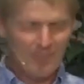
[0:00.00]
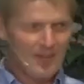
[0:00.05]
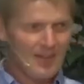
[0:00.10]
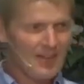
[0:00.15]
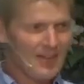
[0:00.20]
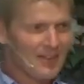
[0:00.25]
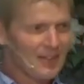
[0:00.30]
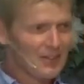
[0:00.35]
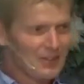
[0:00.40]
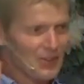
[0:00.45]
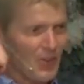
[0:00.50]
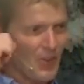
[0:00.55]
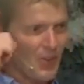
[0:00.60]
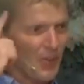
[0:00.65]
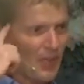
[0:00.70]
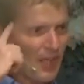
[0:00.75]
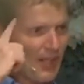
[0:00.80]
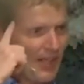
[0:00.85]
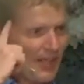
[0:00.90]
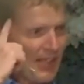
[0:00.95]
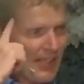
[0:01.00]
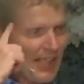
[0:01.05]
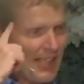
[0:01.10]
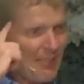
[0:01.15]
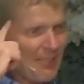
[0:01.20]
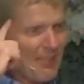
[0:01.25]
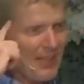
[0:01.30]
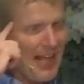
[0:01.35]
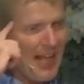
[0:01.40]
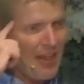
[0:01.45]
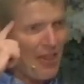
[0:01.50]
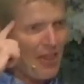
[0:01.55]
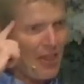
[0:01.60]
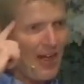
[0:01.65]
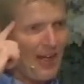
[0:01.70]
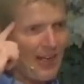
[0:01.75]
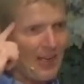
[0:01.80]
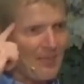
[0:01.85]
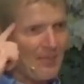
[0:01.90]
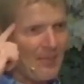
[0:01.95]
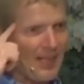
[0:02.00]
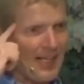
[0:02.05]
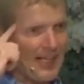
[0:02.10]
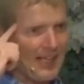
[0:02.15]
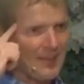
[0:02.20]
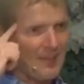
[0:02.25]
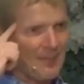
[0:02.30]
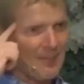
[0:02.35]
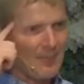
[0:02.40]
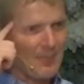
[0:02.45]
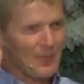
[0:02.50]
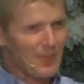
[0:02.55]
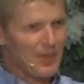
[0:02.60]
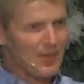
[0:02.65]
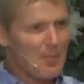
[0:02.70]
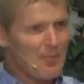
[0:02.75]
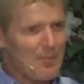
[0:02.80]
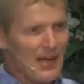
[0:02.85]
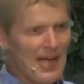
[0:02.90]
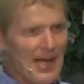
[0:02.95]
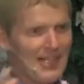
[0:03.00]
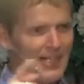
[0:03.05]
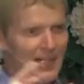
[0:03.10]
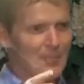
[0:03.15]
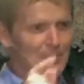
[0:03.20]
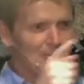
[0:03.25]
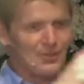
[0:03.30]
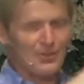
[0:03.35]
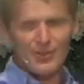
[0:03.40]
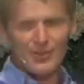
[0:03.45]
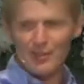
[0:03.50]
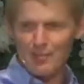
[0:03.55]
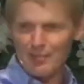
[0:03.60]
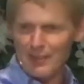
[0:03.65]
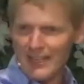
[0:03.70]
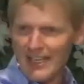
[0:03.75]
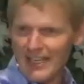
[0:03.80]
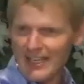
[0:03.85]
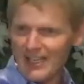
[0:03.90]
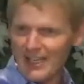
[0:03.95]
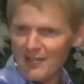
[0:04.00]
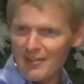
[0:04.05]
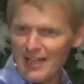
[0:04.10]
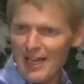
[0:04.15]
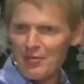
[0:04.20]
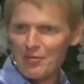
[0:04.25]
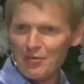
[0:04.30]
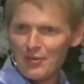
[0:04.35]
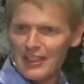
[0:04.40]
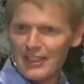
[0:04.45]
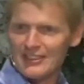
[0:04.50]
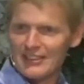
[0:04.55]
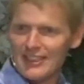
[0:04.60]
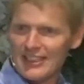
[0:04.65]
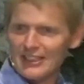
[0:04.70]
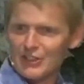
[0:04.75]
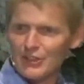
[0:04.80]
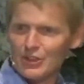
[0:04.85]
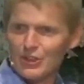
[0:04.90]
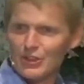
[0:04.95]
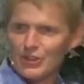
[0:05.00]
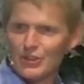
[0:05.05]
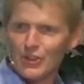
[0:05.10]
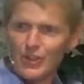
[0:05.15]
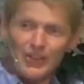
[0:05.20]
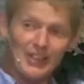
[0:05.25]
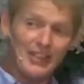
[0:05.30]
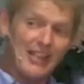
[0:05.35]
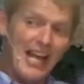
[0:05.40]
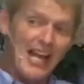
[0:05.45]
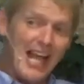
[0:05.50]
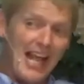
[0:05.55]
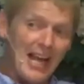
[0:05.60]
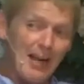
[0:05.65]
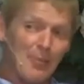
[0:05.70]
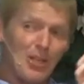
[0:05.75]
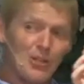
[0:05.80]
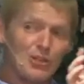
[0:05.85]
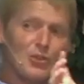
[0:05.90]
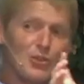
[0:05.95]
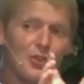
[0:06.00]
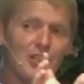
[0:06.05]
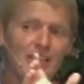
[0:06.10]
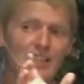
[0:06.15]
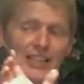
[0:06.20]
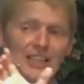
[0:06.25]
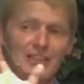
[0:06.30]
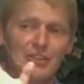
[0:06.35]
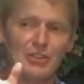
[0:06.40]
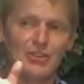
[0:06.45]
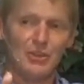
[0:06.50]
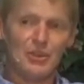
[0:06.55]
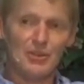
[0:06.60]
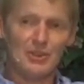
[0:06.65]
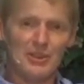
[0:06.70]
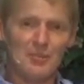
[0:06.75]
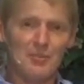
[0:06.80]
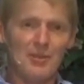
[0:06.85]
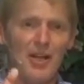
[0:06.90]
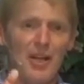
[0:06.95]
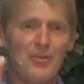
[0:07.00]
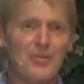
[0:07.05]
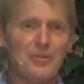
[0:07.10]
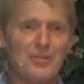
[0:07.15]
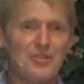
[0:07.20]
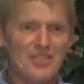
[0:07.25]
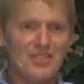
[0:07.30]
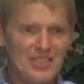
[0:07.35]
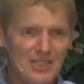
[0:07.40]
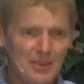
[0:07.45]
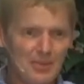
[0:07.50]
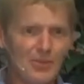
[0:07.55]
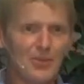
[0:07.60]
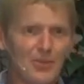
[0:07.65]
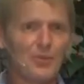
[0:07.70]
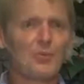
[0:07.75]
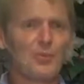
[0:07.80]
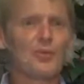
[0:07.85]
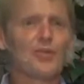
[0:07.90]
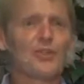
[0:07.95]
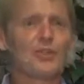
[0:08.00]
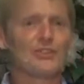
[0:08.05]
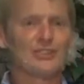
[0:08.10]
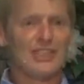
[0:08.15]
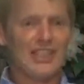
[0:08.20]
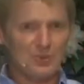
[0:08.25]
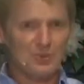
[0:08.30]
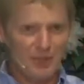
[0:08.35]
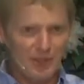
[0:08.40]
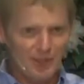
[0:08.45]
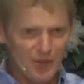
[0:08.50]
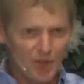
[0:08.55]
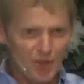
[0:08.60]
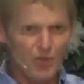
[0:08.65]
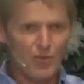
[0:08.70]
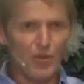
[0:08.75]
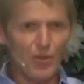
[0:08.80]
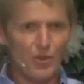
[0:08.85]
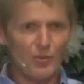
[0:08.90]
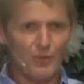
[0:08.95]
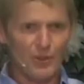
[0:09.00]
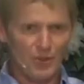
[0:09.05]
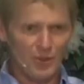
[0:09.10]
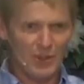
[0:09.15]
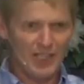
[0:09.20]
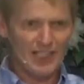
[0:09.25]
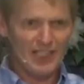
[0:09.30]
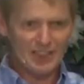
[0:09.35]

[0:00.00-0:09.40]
So keep that thought in mind. We're going to back up to the beginning of that phrase that I just started. And I'm also going to insert some other similar words as we go forward, okay? Just to